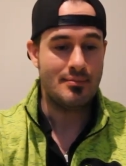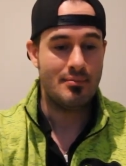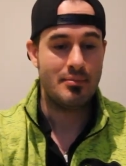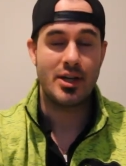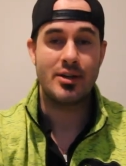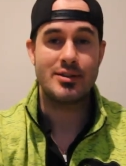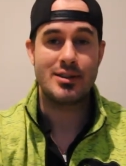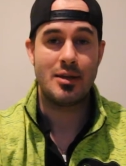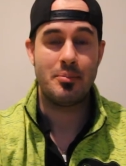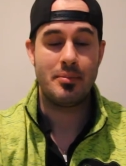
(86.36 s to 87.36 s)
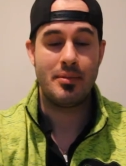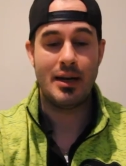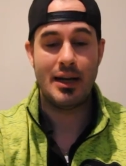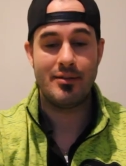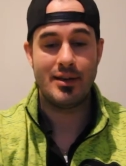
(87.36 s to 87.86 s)
because I'm
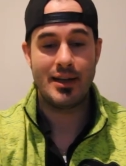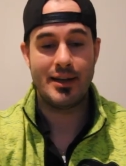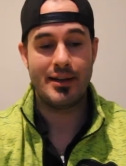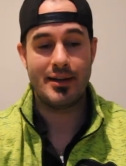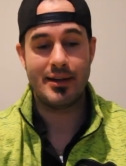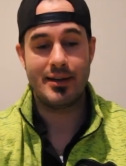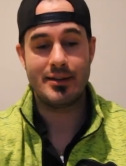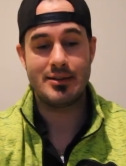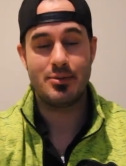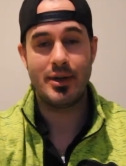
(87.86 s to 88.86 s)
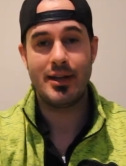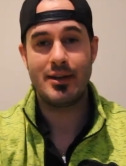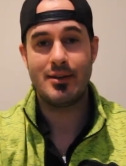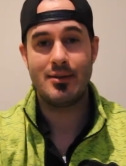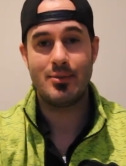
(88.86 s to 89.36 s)
living in
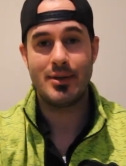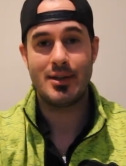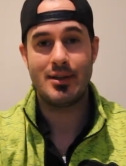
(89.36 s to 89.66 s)
Sweden with